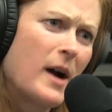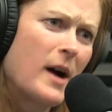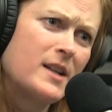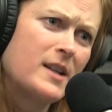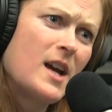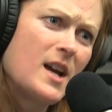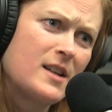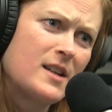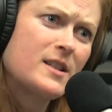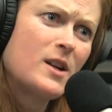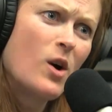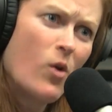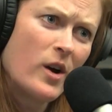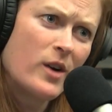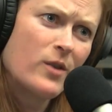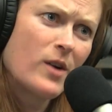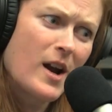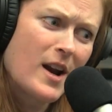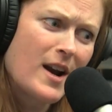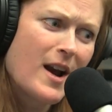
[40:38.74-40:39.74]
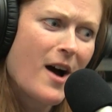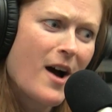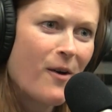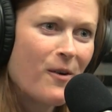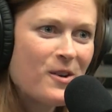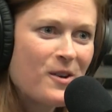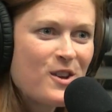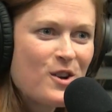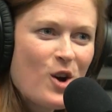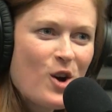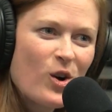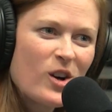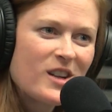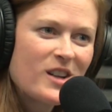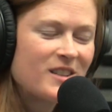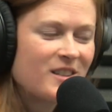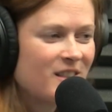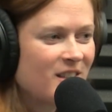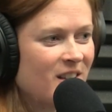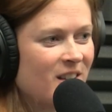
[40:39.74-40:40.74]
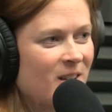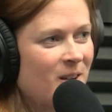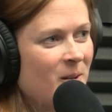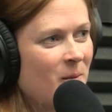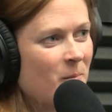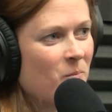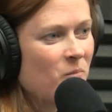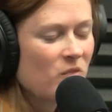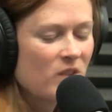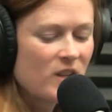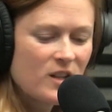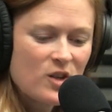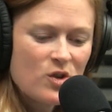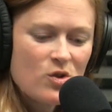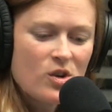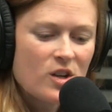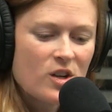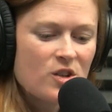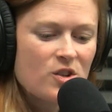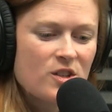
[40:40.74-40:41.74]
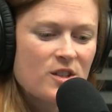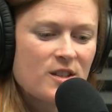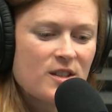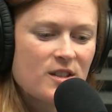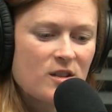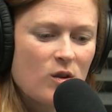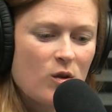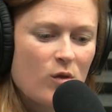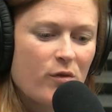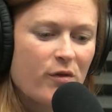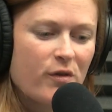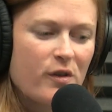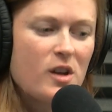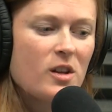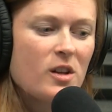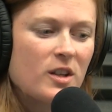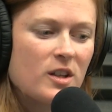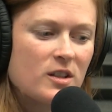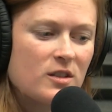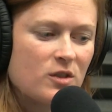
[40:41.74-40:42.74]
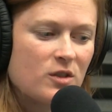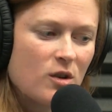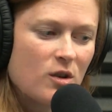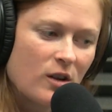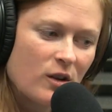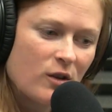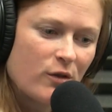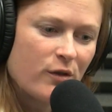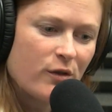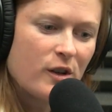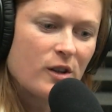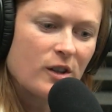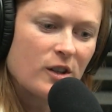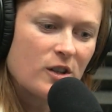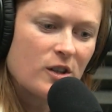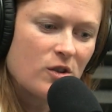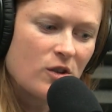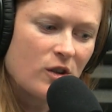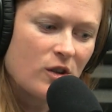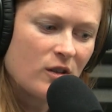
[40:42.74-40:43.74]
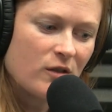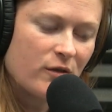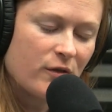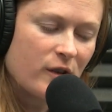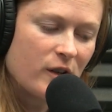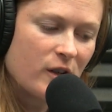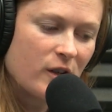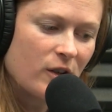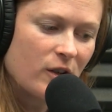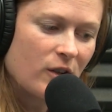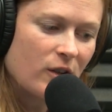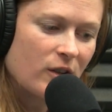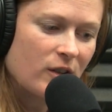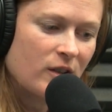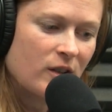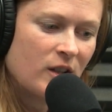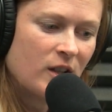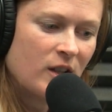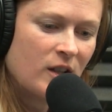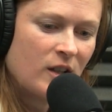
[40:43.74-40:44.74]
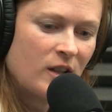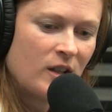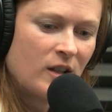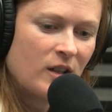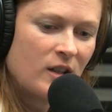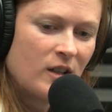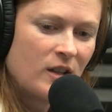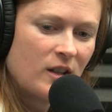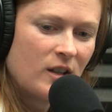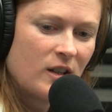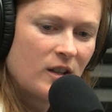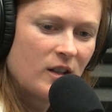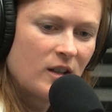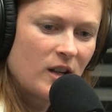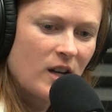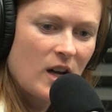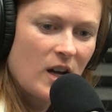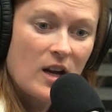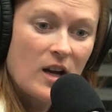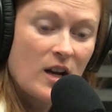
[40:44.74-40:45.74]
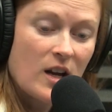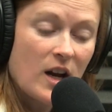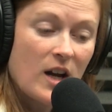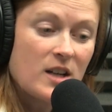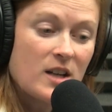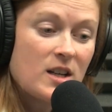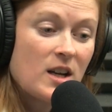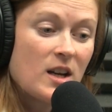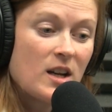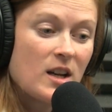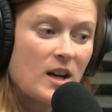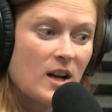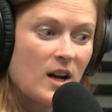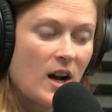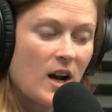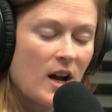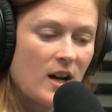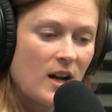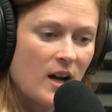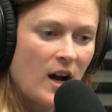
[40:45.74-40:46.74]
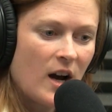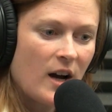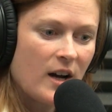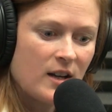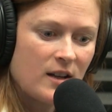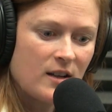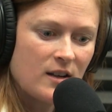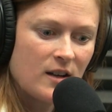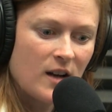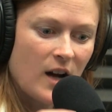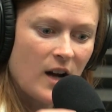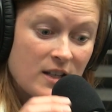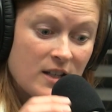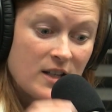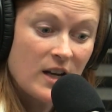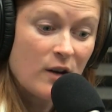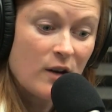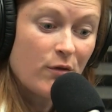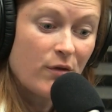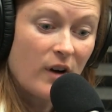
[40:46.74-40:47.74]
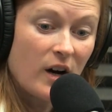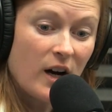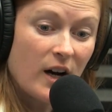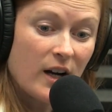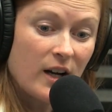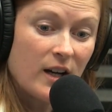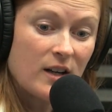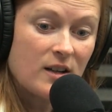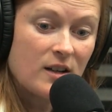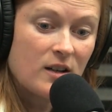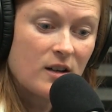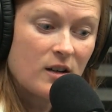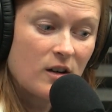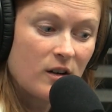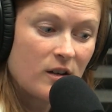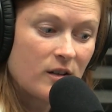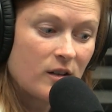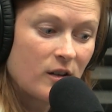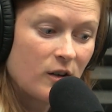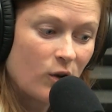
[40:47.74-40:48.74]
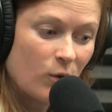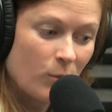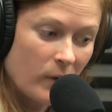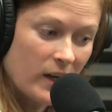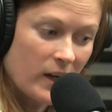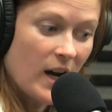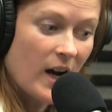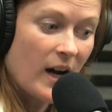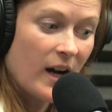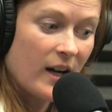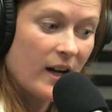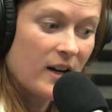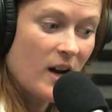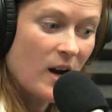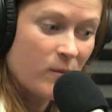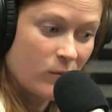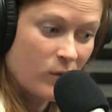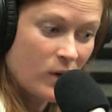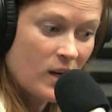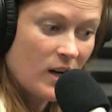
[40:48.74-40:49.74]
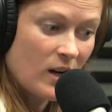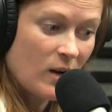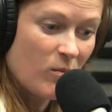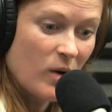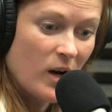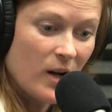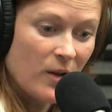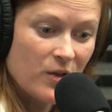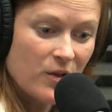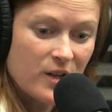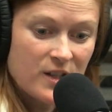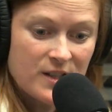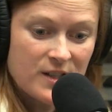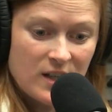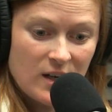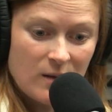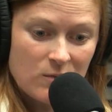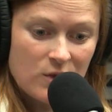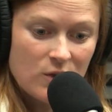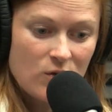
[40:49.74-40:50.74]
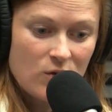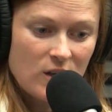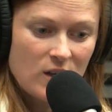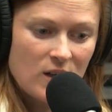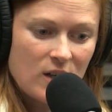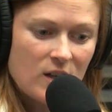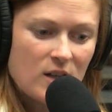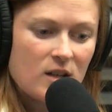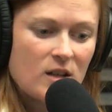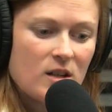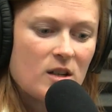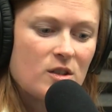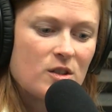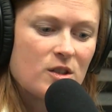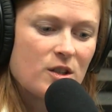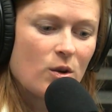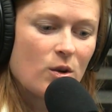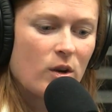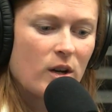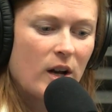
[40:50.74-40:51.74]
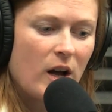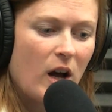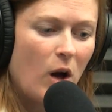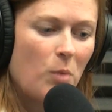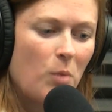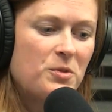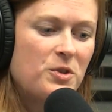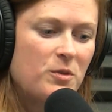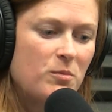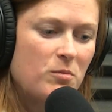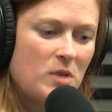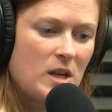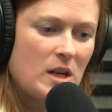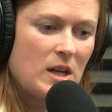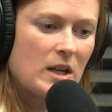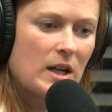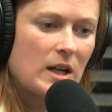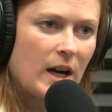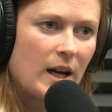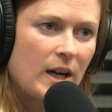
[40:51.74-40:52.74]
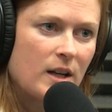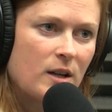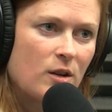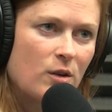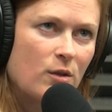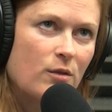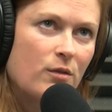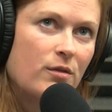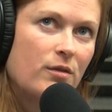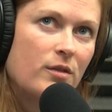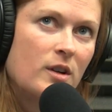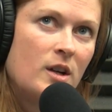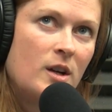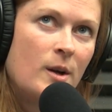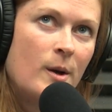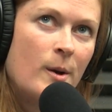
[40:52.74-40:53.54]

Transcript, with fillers: my day is going right now? You know, it, you can just, you feel it. You can feel it. You can feel, and I did. And I, I identified, oh my God, I'm reading about this and I'm doing it. And so it helped me kind of